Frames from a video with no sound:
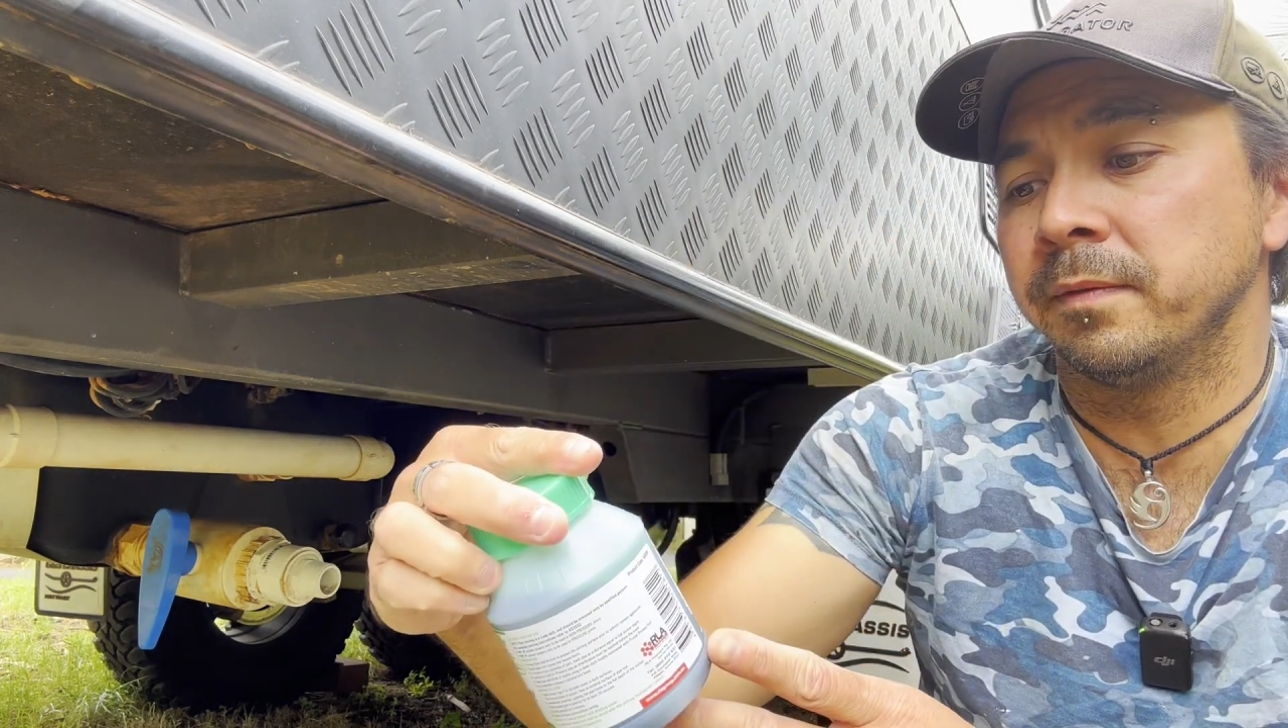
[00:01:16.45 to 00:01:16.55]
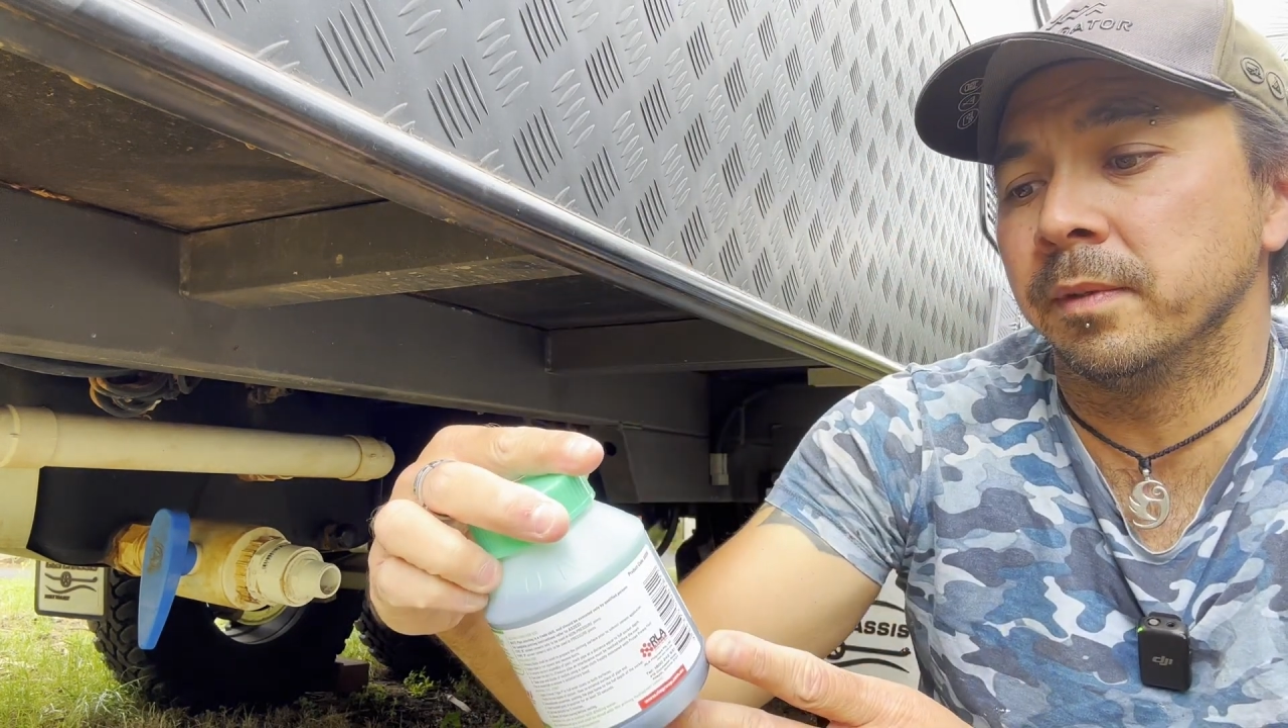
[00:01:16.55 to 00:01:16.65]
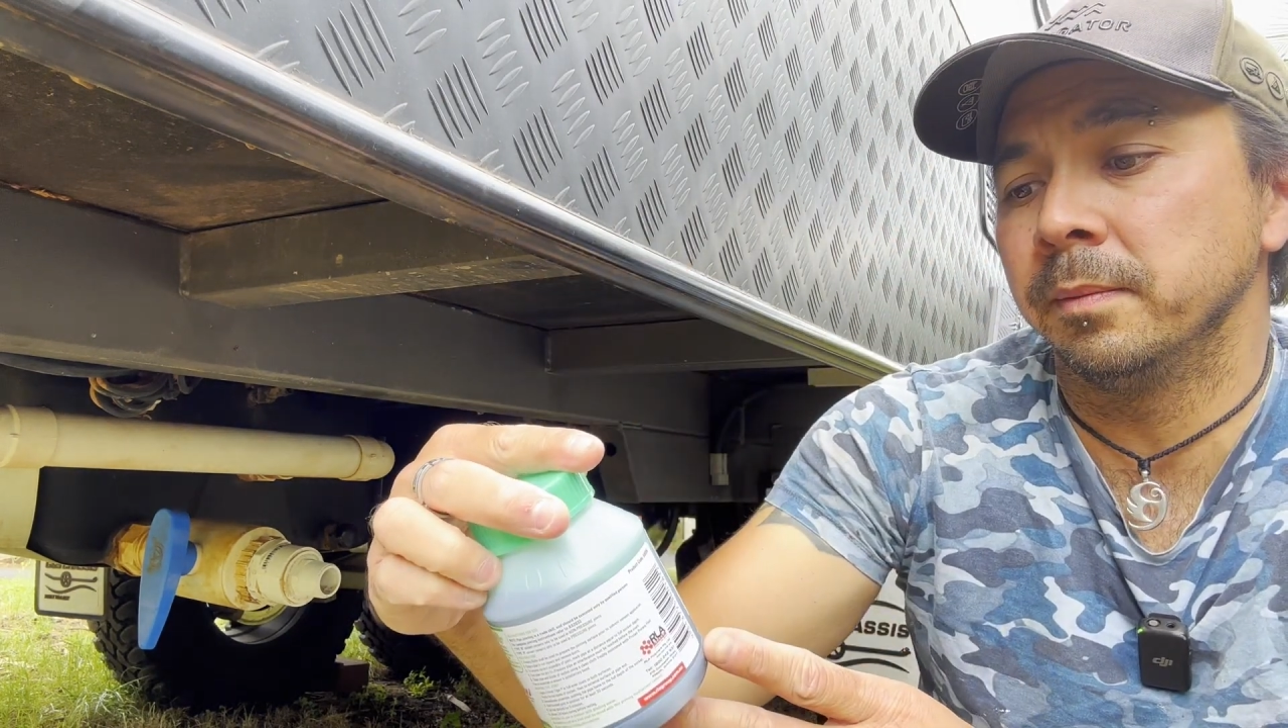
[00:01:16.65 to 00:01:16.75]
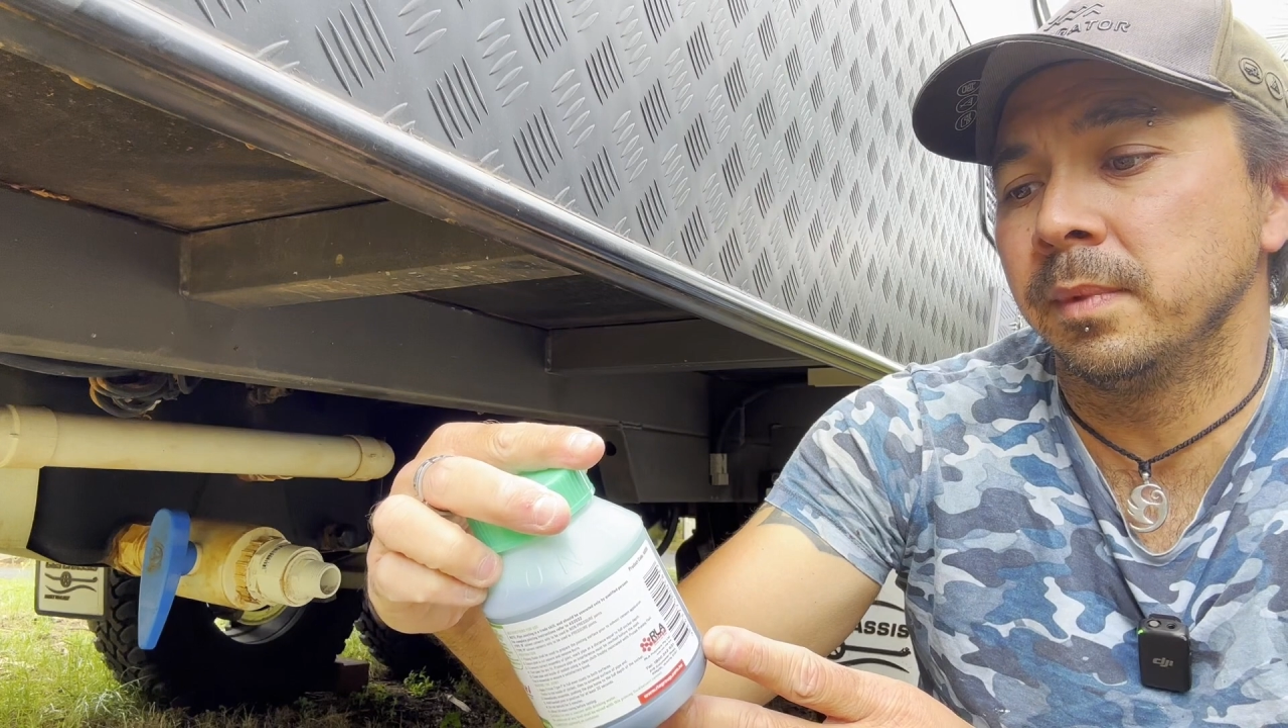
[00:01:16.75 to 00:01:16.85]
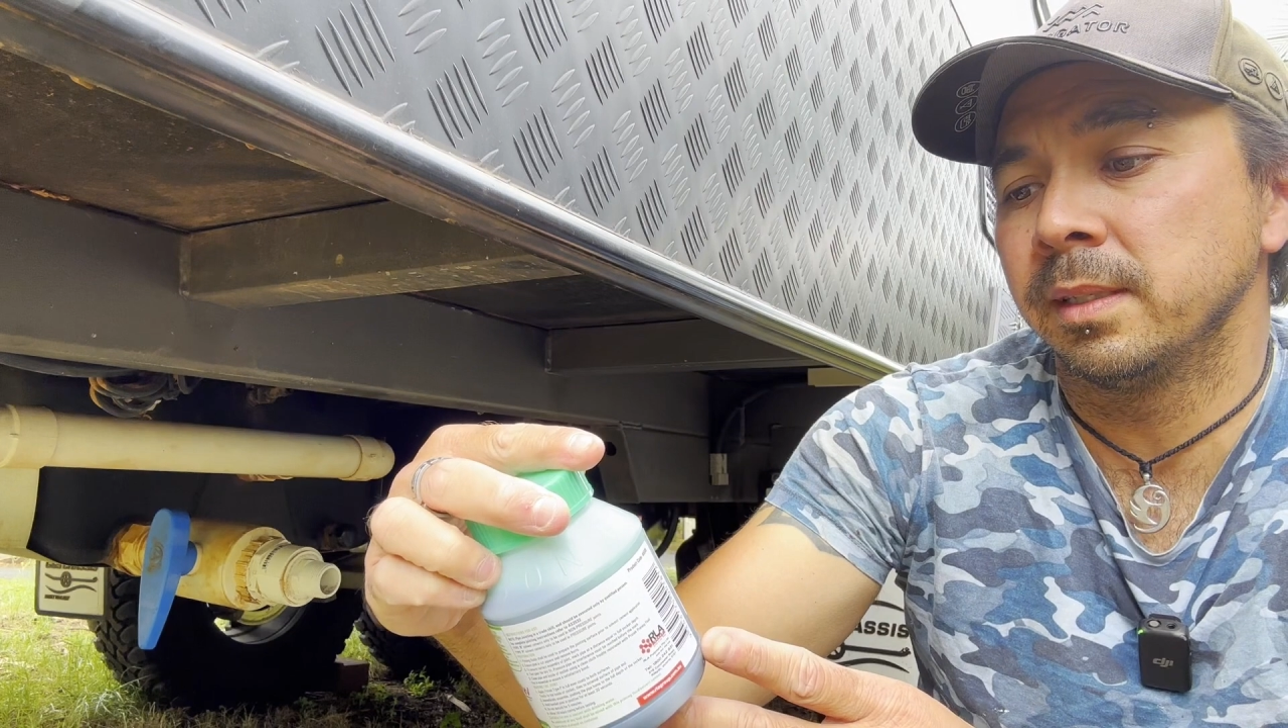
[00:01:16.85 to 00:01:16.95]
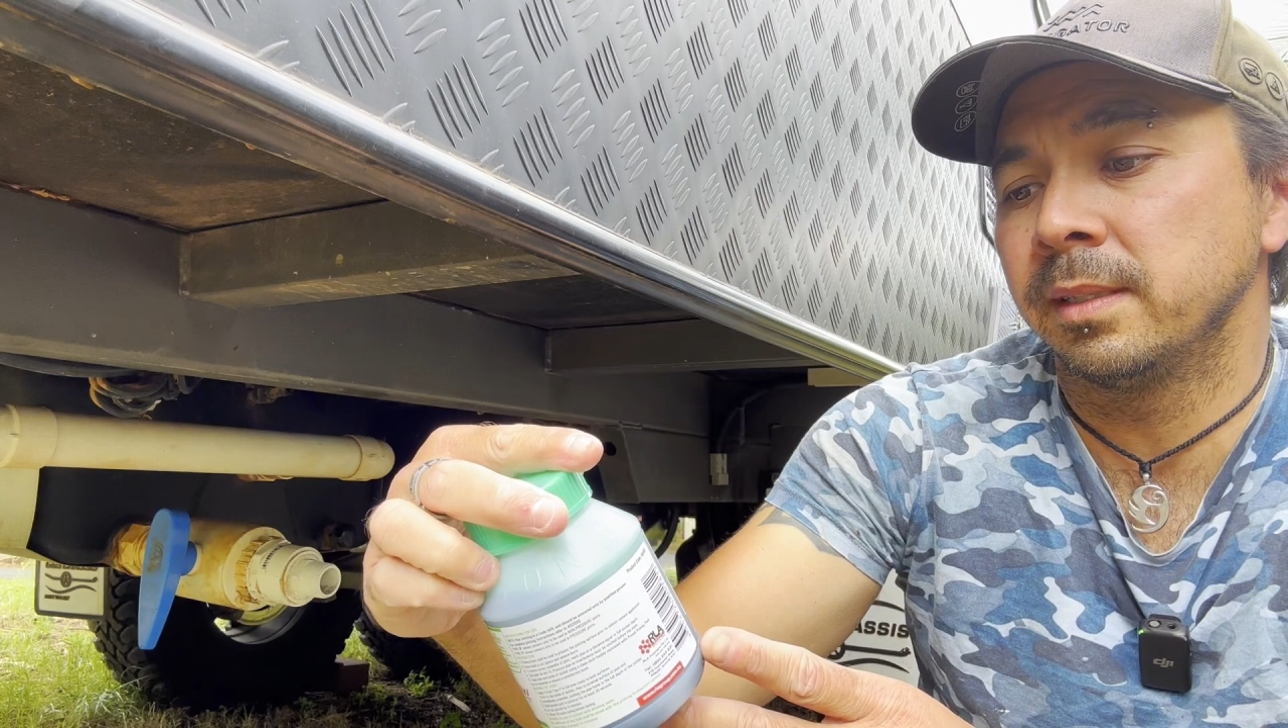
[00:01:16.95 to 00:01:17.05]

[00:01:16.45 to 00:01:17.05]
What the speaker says: of them